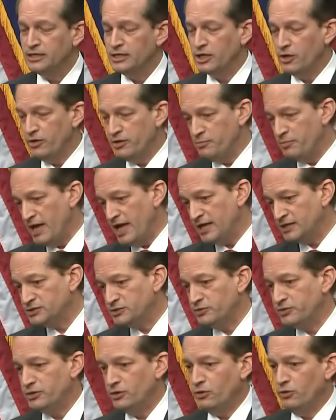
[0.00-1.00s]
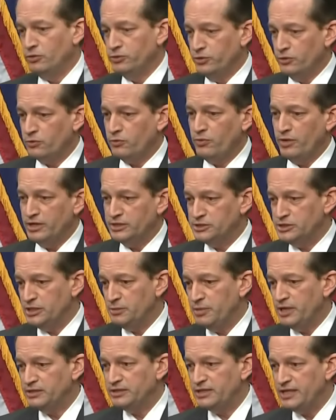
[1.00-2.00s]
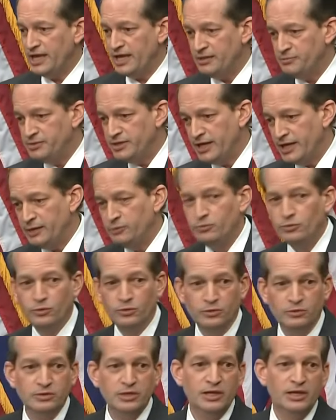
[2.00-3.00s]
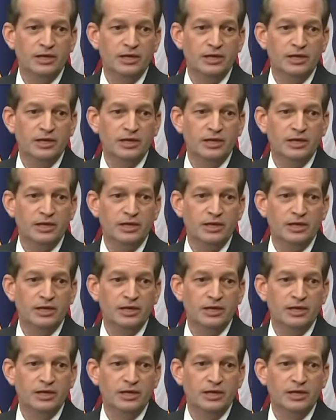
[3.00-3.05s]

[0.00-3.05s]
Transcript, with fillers: going back to the earlier question about the ABA rule,